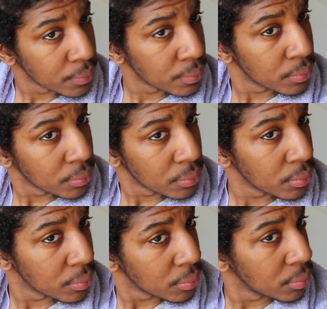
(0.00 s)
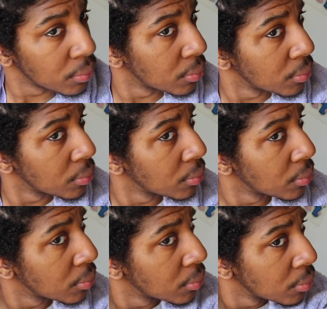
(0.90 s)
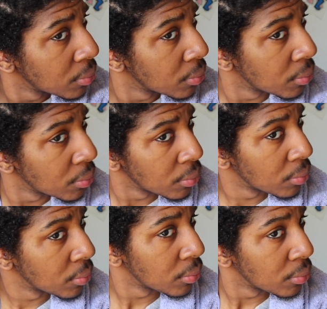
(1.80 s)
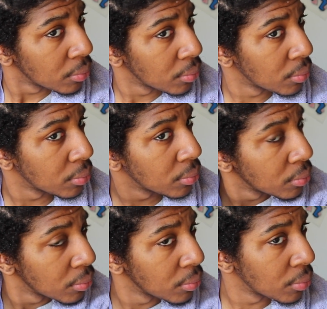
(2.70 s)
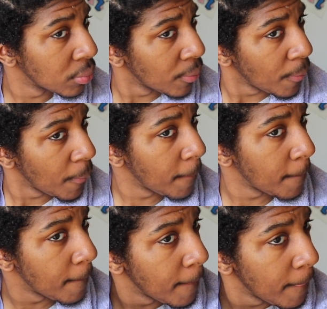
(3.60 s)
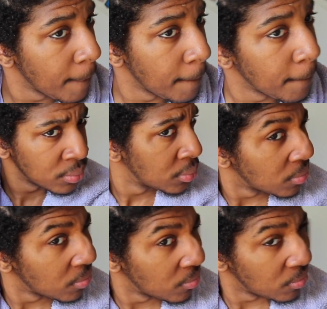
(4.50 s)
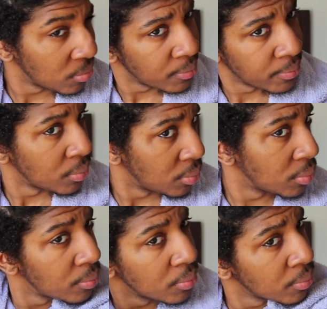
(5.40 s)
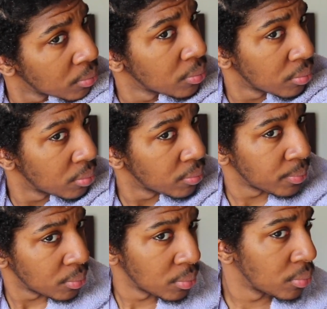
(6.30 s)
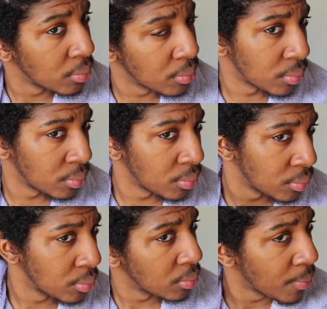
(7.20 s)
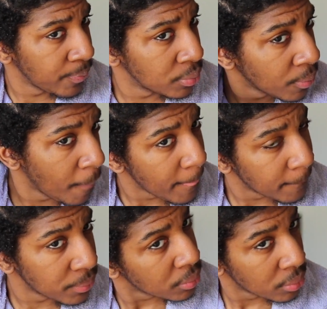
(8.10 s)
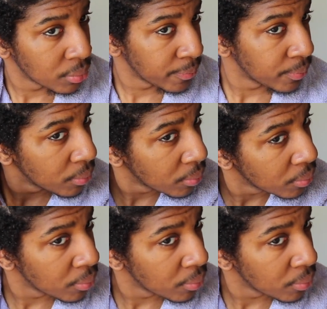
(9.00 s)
This is like a cleanser and a detoxifier, so you want to start at your roots and work your way down. And make sure you're adding as much as you need to. Add a lot to every section.